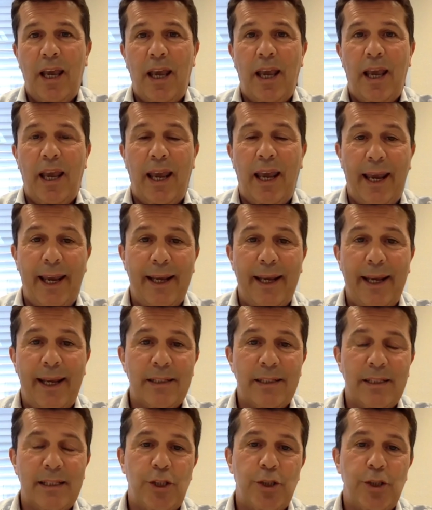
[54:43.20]
and
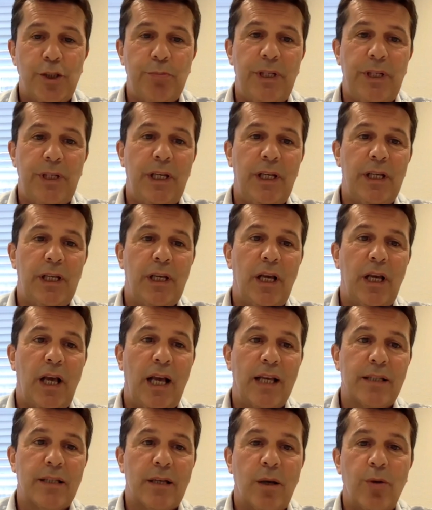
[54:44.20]
uh, to be
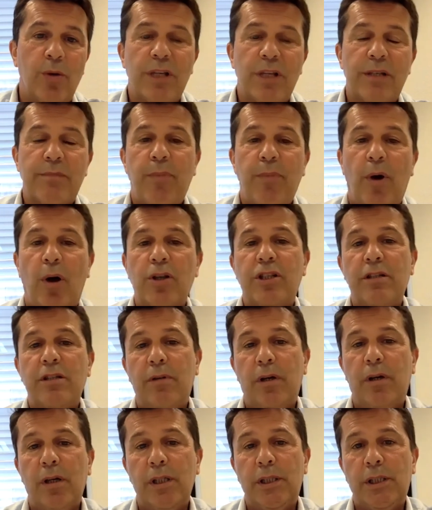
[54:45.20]
as close as
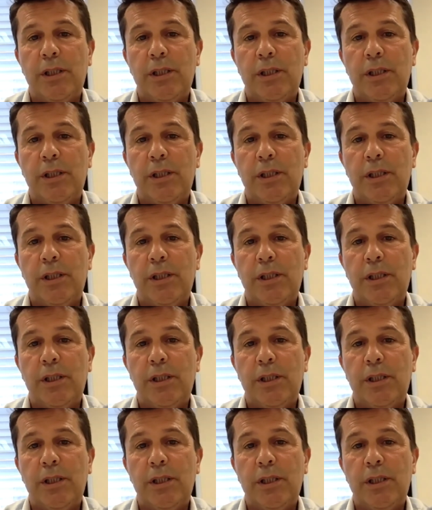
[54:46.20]
possible